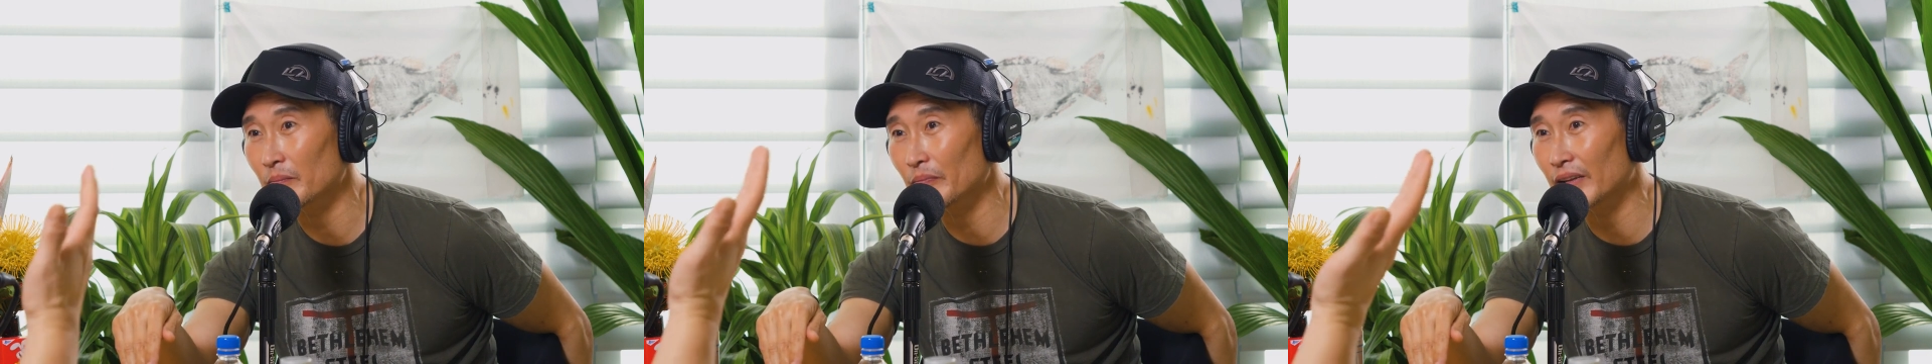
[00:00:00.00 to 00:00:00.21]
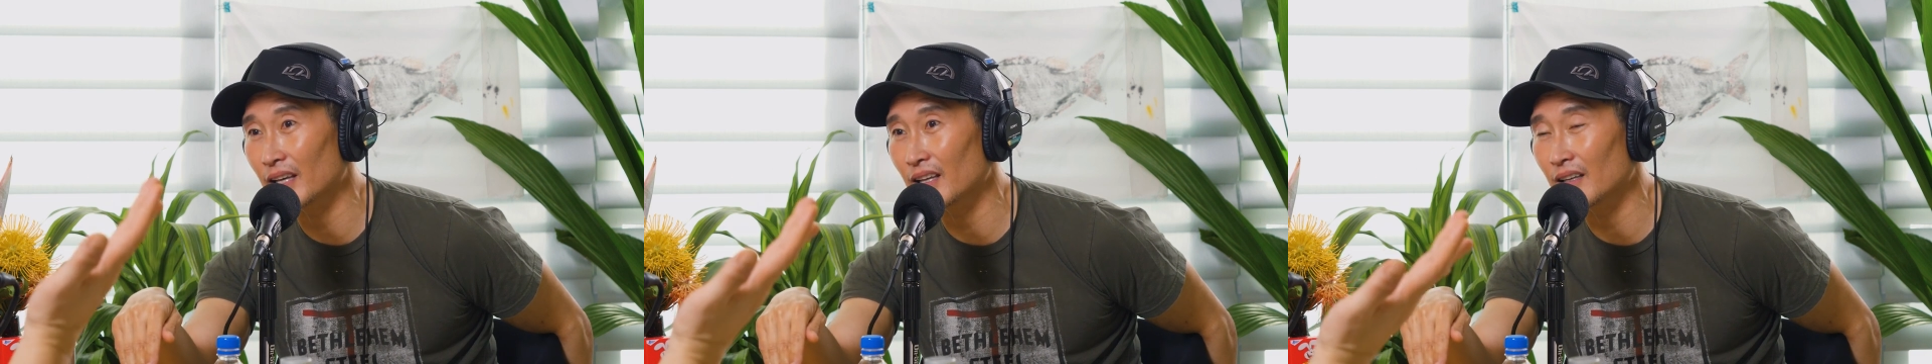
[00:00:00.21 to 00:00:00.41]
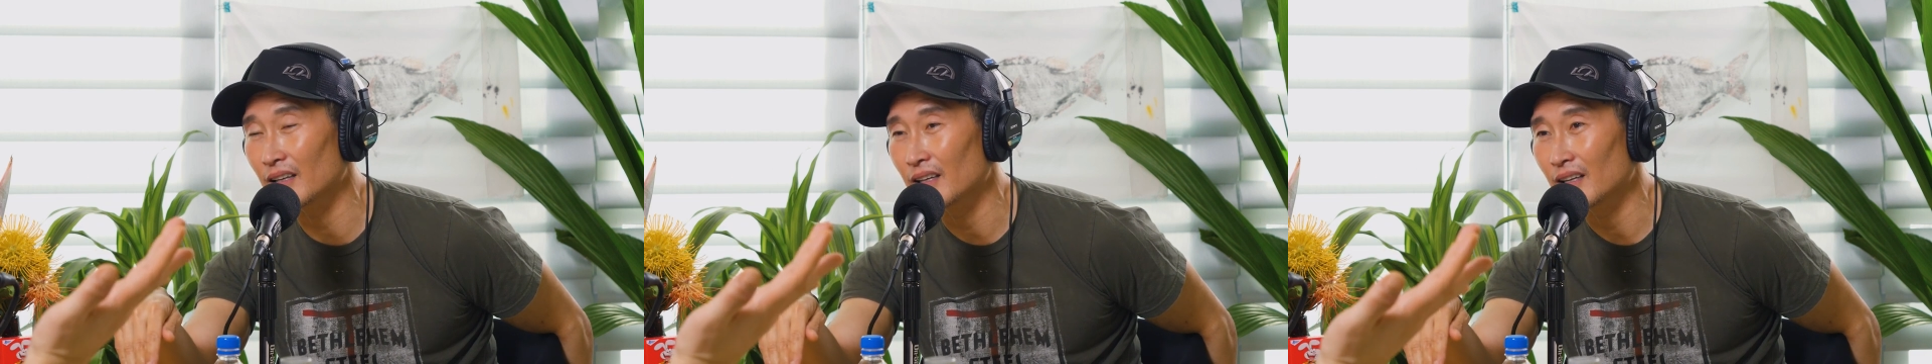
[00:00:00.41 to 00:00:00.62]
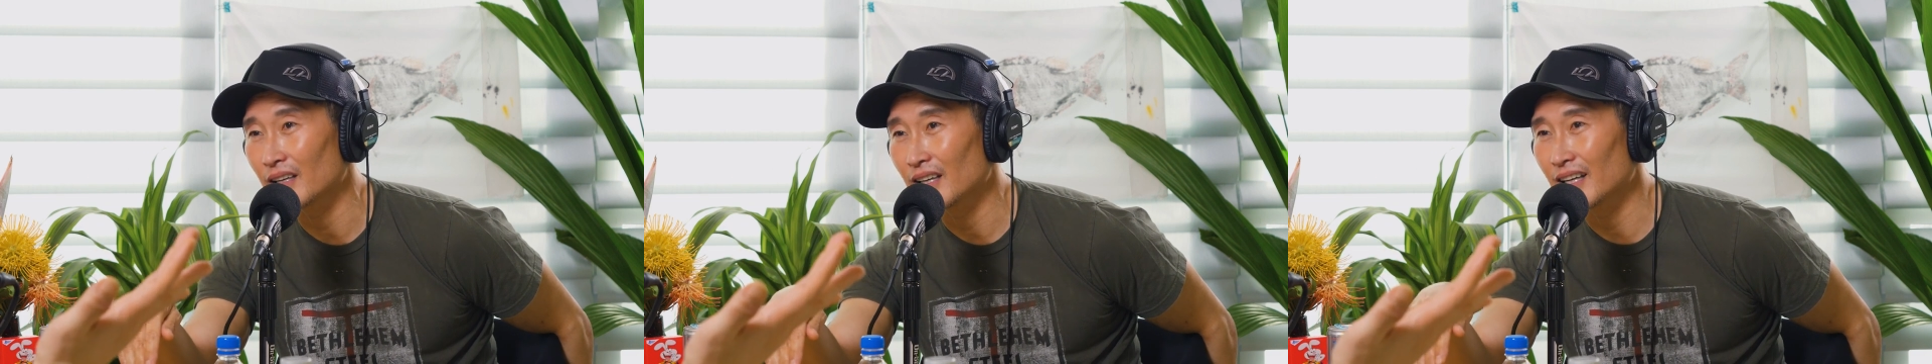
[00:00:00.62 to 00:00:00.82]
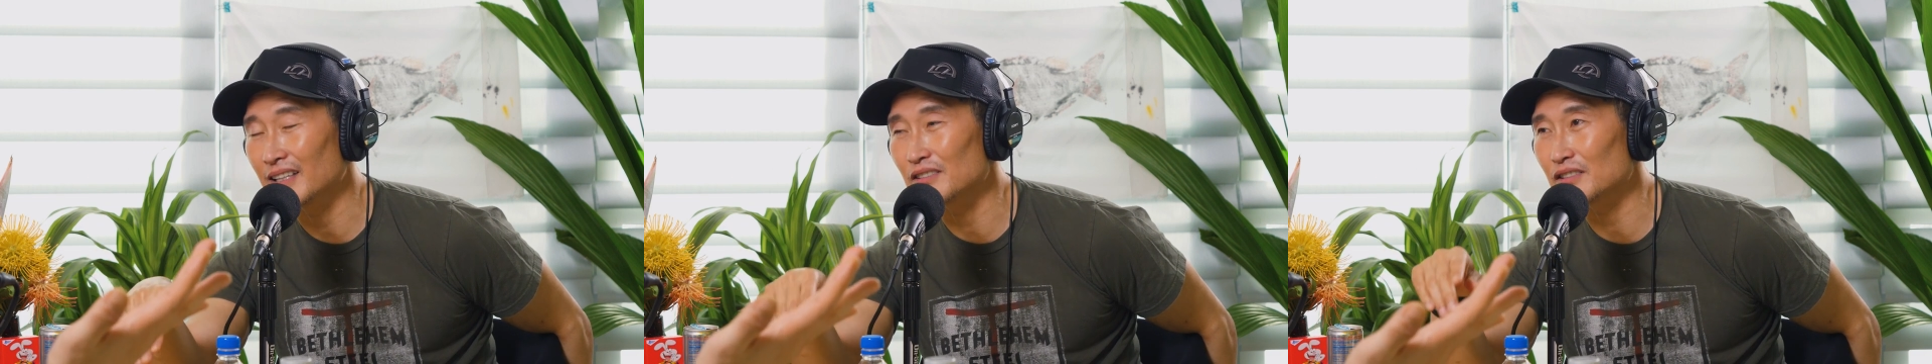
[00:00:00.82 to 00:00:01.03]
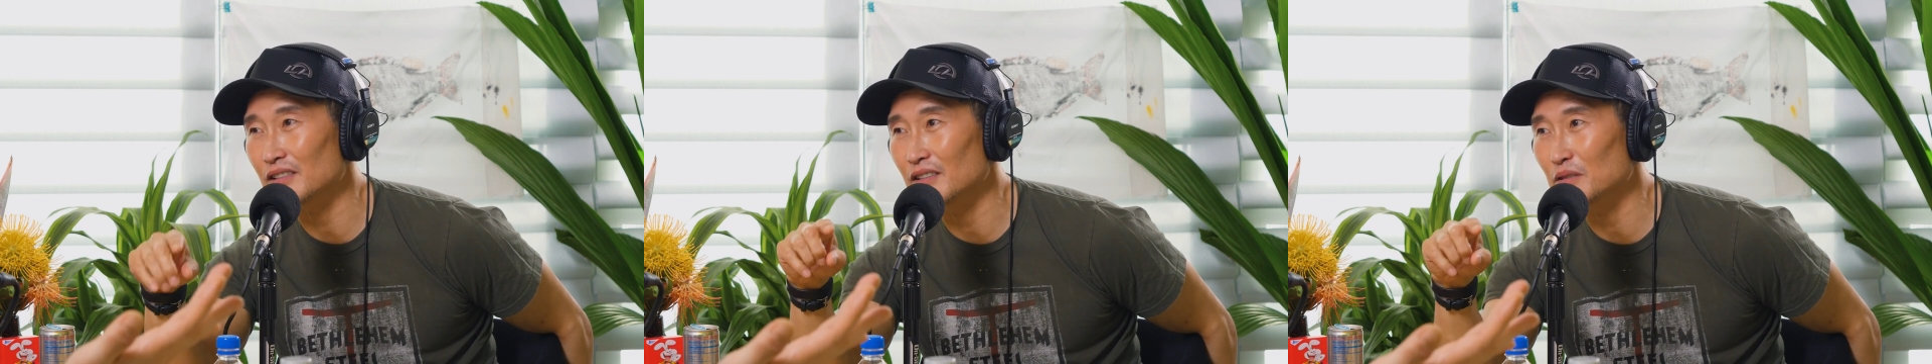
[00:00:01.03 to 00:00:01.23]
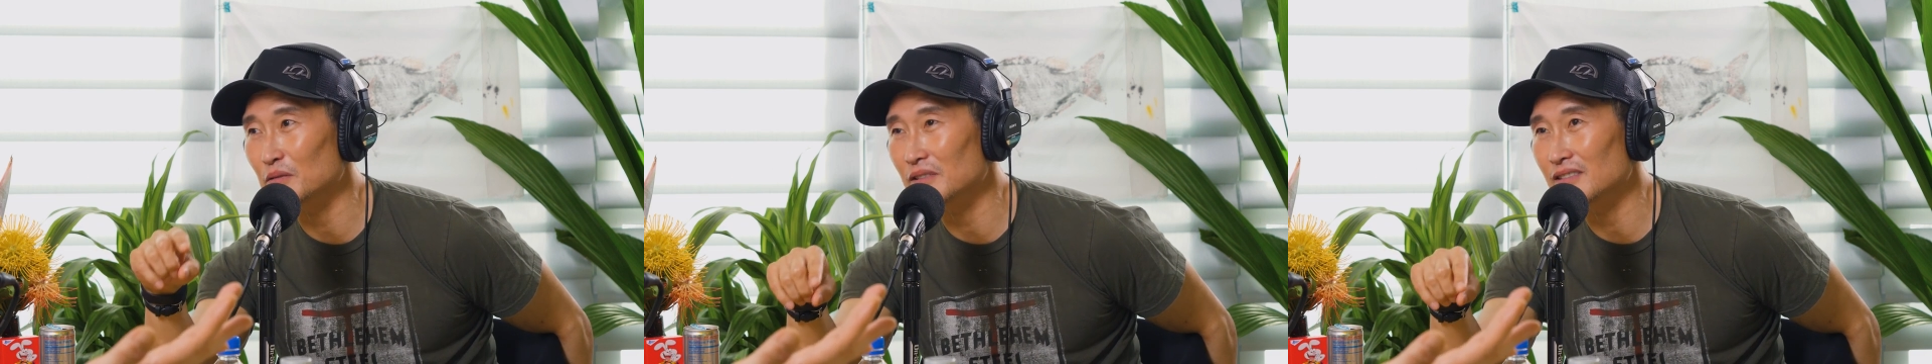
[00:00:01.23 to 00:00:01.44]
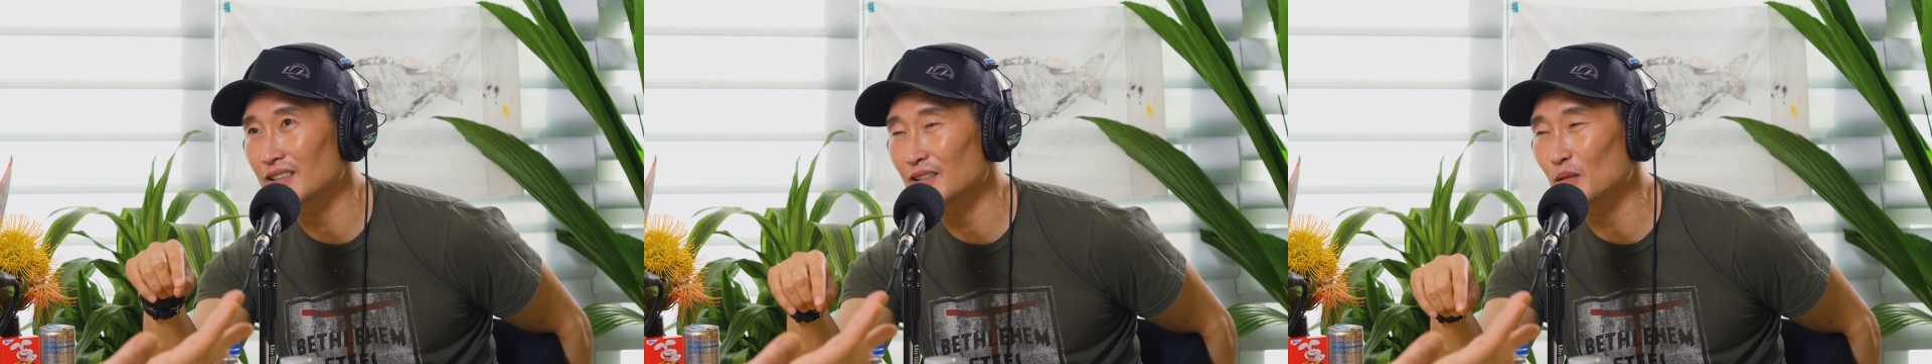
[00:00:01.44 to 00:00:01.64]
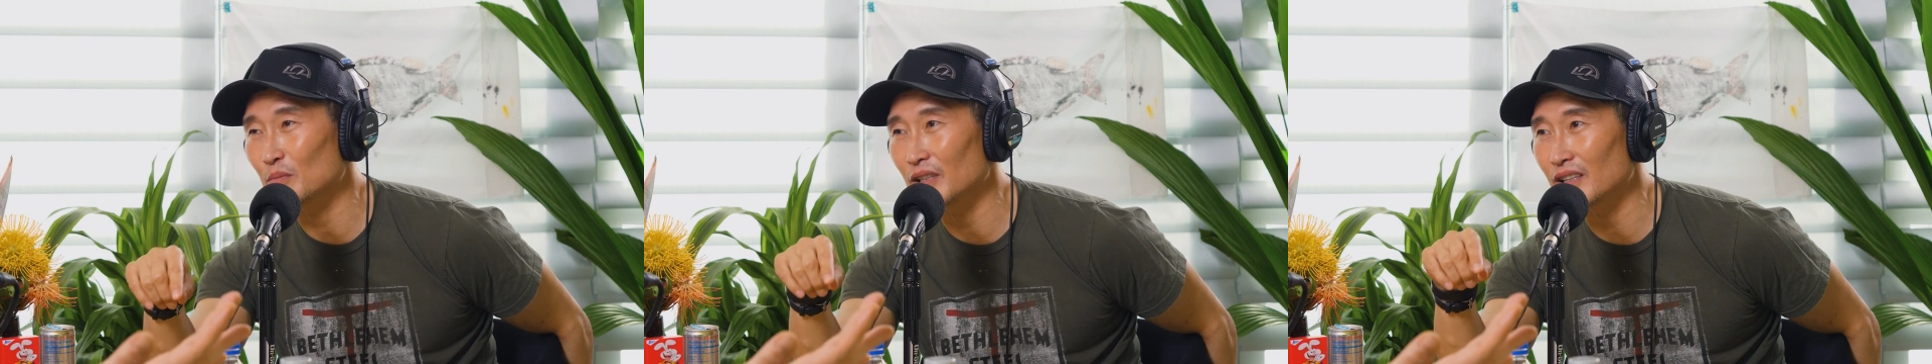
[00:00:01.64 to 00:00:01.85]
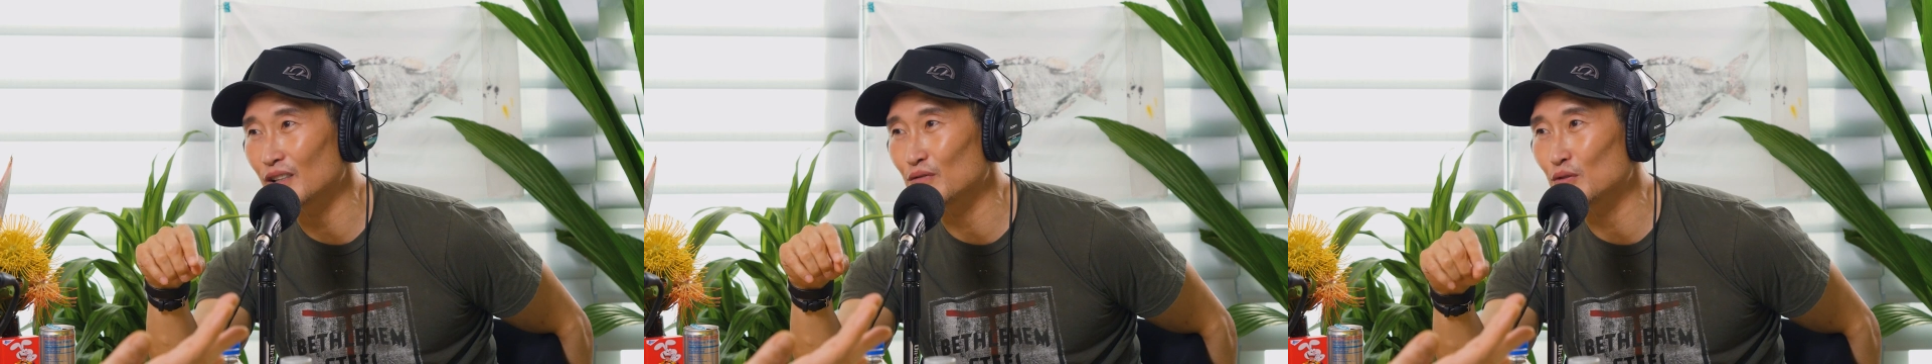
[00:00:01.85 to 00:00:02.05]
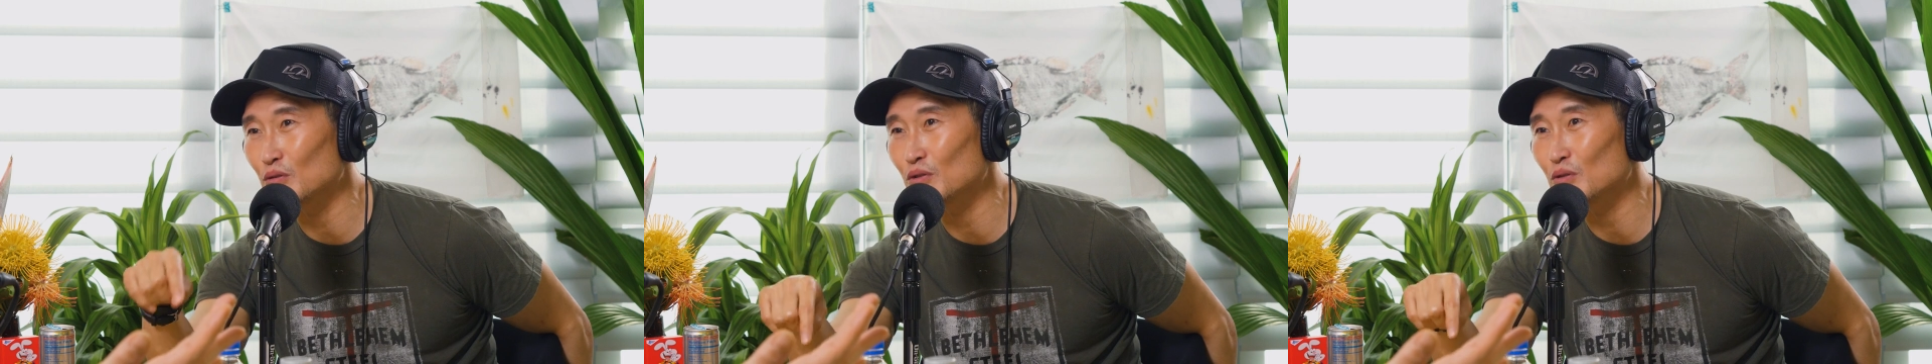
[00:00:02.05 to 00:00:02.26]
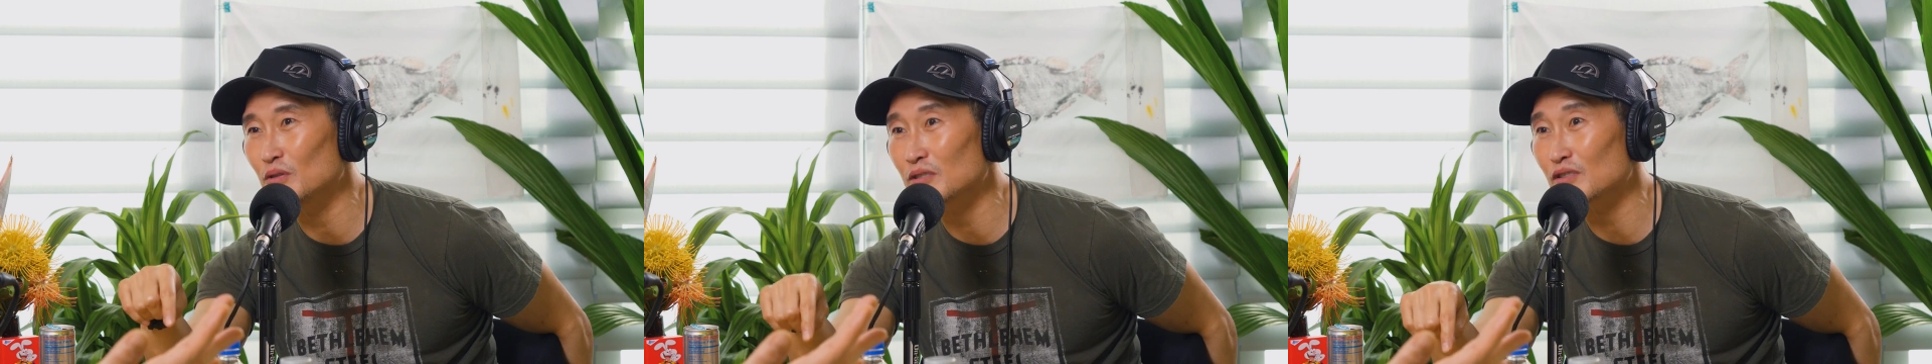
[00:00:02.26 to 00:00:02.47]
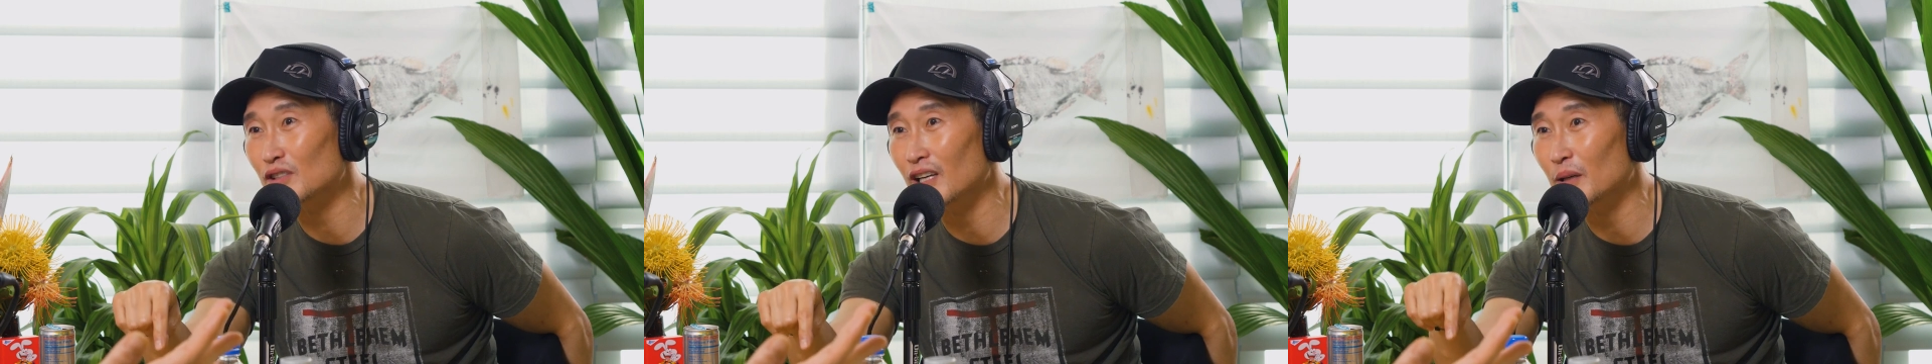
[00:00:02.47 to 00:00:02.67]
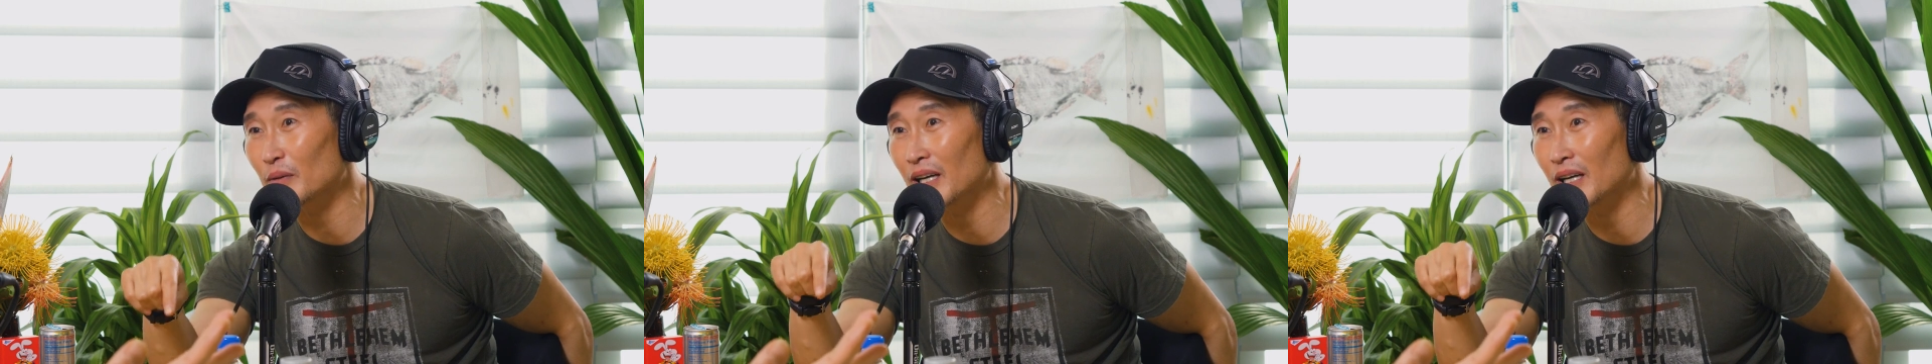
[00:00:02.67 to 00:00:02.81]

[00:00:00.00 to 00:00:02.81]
And and she literally said to me, "If you do this job,